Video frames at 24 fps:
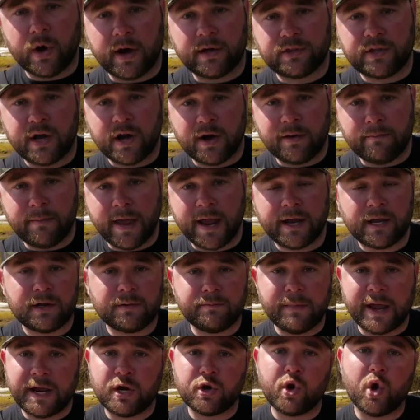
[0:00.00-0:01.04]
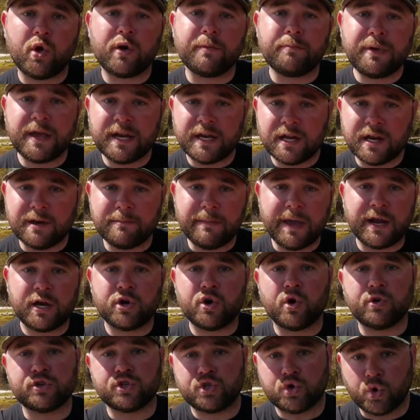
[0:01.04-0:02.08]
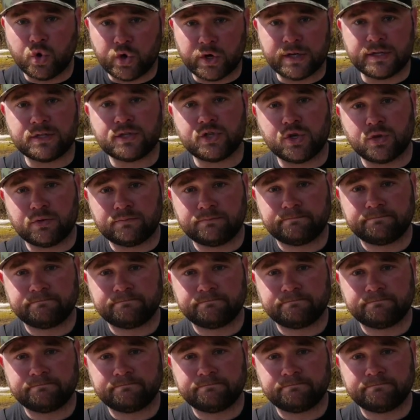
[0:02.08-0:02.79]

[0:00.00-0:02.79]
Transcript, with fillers: go out there and make, make your own opinion and make your own stories. So,